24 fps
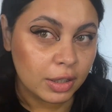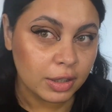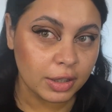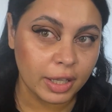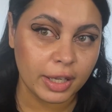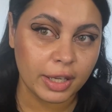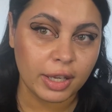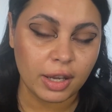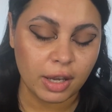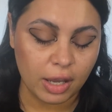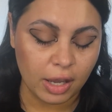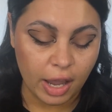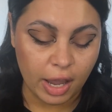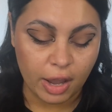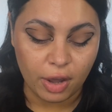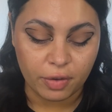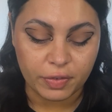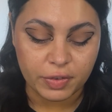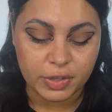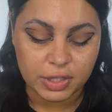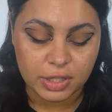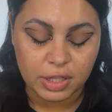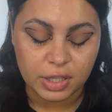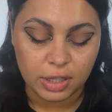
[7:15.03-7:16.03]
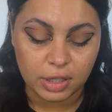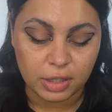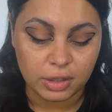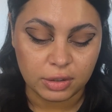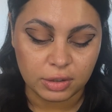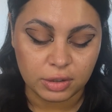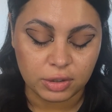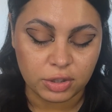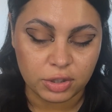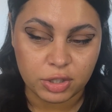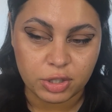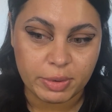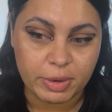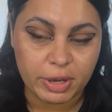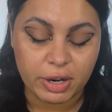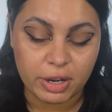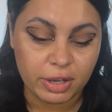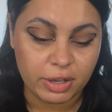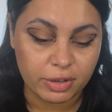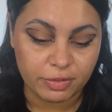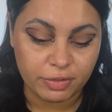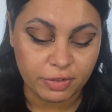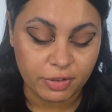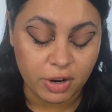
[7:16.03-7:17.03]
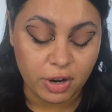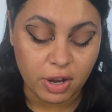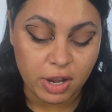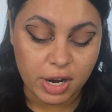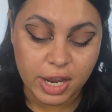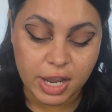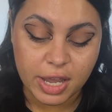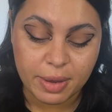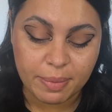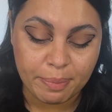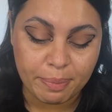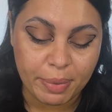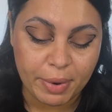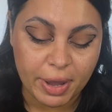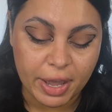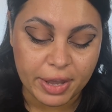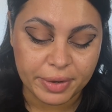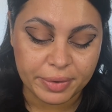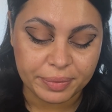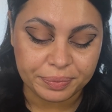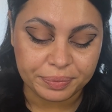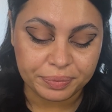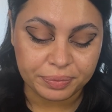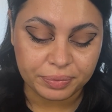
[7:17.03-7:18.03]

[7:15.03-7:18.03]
Like I obviously learned about it and forgot it, but